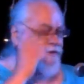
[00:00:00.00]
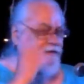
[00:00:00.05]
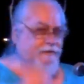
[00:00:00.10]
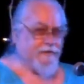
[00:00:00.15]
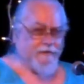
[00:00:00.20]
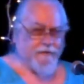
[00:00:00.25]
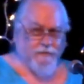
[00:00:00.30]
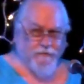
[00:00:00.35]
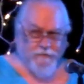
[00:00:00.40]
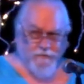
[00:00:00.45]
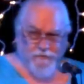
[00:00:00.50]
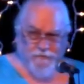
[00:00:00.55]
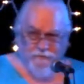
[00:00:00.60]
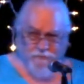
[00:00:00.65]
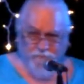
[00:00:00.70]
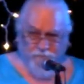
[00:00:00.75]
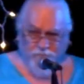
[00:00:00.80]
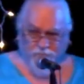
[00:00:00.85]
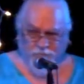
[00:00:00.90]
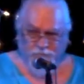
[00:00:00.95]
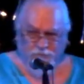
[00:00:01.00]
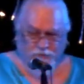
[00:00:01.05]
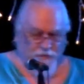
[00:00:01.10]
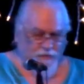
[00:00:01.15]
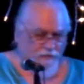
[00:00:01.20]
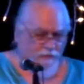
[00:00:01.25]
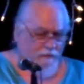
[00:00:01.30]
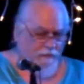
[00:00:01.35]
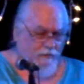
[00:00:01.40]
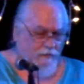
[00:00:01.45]

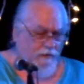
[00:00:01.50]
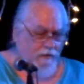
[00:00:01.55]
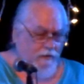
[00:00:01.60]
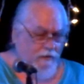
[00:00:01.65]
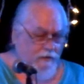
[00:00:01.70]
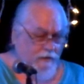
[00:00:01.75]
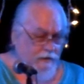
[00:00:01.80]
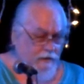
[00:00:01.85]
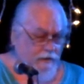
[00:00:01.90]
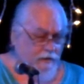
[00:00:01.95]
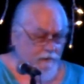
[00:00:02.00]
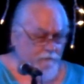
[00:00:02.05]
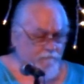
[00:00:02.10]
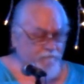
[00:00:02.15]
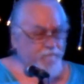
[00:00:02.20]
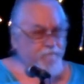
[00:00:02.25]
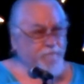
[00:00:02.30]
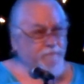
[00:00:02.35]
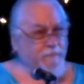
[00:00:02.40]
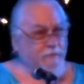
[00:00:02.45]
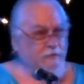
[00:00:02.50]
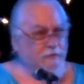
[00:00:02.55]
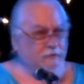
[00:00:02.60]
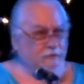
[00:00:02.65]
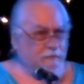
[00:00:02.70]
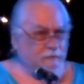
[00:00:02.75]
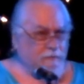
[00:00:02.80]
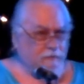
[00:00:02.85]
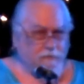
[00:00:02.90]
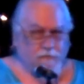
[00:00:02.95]
Fine.
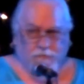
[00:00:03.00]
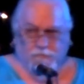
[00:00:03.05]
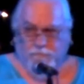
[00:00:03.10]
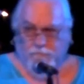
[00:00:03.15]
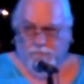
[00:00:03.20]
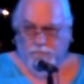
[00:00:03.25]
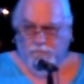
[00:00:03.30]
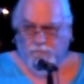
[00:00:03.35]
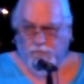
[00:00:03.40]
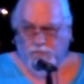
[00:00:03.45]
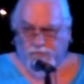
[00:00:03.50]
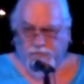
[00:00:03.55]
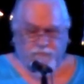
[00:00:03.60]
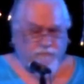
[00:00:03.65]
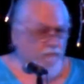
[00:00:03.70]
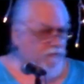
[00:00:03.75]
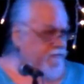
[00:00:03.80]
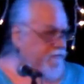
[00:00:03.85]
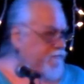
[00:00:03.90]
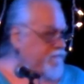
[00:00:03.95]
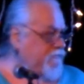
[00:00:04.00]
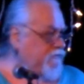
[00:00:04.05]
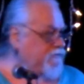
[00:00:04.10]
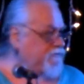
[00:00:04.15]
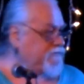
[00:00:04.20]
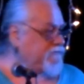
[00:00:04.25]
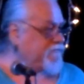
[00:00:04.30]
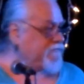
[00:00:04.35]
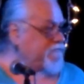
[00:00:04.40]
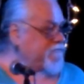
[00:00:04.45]
Uh, more, more than most
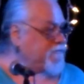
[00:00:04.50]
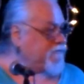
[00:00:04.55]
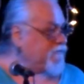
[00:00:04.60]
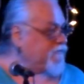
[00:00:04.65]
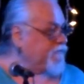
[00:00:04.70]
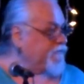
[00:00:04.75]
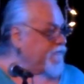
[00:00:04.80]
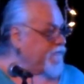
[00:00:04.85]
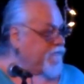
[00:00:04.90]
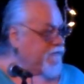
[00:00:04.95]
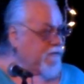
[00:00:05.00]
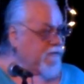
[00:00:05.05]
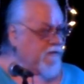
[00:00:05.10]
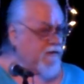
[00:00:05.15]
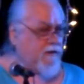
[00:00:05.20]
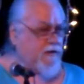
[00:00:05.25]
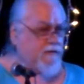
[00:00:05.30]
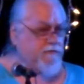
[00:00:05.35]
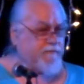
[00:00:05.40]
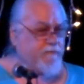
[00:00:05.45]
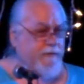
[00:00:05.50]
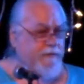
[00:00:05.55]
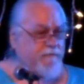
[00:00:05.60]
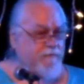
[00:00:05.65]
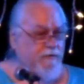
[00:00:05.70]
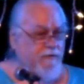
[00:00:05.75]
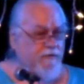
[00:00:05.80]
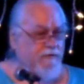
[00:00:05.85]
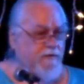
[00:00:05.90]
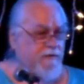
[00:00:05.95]
of us know, there are a lot of
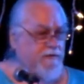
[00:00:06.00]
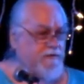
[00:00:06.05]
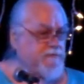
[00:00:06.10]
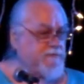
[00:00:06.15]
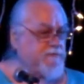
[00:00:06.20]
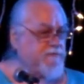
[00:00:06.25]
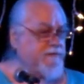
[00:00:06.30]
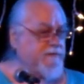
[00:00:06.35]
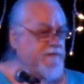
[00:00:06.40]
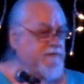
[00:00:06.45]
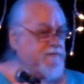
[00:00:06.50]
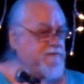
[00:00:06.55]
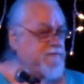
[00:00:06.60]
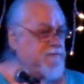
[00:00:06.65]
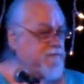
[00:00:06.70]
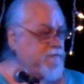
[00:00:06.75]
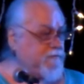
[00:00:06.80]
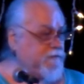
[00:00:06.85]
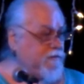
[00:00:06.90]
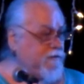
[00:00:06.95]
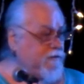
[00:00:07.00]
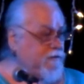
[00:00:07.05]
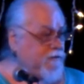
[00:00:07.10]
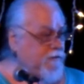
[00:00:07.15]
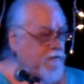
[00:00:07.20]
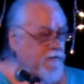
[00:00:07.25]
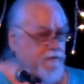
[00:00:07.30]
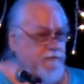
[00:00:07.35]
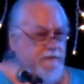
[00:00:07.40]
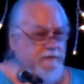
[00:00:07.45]
people on our streets who are
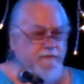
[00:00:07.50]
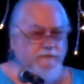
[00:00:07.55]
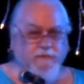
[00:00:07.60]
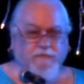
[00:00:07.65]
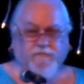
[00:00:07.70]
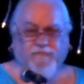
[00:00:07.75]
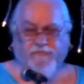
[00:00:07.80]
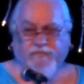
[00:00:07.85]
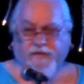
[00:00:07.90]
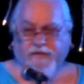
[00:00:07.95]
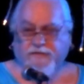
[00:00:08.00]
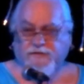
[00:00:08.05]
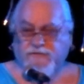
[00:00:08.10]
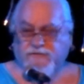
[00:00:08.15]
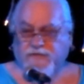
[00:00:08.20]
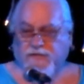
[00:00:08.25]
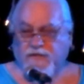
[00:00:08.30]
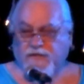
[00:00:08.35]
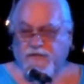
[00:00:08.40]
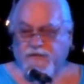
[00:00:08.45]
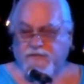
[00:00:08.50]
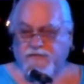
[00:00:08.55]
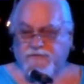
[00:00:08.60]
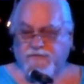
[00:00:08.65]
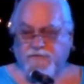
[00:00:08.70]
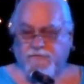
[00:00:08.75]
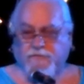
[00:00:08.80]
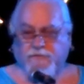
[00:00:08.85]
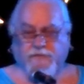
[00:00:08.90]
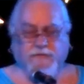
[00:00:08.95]
disenfranchised,
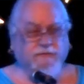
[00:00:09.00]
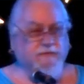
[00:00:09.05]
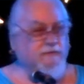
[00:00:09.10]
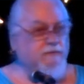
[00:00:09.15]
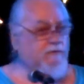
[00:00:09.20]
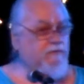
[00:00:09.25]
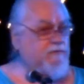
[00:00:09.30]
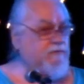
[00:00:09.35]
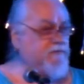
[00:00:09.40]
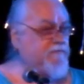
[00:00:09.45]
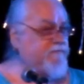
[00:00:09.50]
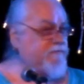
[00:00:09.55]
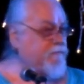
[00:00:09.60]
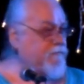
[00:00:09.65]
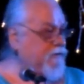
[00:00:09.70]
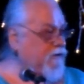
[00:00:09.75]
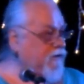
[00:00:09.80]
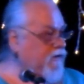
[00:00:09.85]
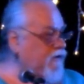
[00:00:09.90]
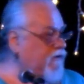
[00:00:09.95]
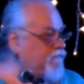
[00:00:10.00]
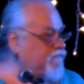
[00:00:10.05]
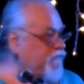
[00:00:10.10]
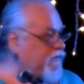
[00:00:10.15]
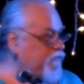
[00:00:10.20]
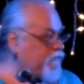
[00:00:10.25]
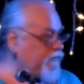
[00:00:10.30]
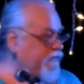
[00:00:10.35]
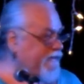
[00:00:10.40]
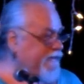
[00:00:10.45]
who are excluded from a lot of
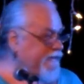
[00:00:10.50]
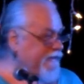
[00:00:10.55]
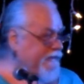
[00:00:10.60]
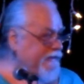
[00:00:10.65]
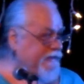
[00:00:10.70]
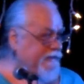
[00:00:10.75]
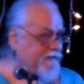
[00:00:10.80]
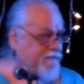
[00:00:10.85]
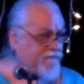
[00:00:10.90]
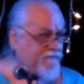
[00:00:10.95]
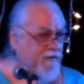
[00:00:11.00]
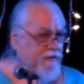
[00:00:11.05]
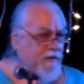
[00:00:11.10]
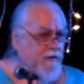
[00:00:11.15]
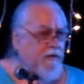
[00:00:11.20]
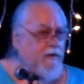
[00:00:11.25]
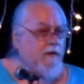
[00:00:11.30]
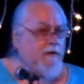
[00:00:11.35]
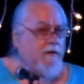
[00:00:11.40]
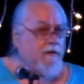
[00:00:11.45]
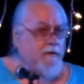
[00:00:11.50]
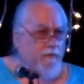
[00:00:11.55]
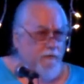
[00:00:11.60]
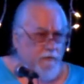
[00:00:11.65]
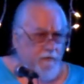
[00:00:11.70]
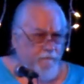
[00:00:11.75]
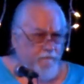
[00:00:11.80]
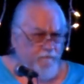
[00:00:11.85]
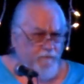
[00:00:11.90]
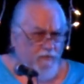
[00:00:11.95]
what we have, who
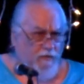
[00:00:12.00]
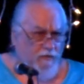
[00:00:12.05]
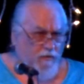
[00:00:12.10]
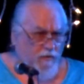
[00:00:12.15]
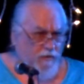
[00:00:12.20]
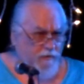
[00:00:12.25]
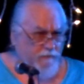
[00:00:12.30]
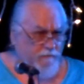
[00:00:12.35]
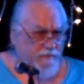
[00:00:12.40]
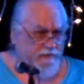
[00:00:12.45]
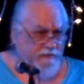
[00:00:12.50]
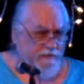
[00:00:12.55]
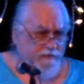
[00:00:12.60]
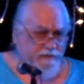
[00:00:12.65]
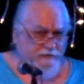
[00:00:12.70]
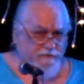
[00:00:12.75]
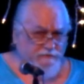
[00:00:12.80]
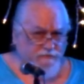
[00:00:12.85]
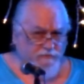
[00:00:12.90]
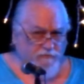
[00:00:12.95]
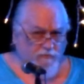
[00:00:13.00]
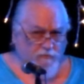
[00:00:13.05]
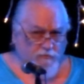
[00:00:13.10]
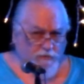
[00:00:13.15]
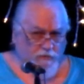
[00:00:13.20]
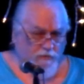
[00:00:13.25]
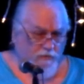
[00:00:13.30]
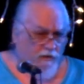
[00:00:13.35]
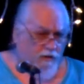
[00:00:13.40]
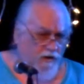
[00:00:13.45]
are on medication or
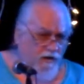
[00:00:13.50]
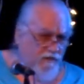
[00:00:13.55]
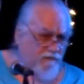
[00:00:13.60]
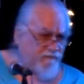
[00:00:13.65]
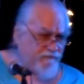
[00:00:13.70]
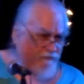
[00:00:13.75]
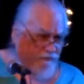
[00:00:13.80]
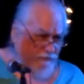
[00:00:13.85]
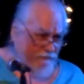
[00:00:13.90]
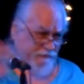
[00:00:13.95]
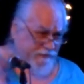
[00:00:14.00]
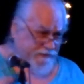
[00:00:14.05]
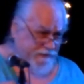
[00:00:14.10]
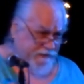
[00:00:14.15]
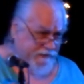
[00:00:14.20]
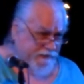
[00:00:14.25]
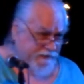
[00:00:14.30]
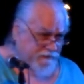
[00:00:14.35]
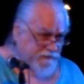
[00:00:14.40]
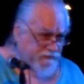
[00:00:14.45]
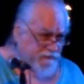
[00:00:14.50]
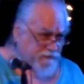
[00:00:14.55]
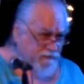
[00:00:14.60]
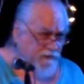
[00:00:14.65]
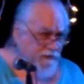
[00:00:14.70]
off their medication,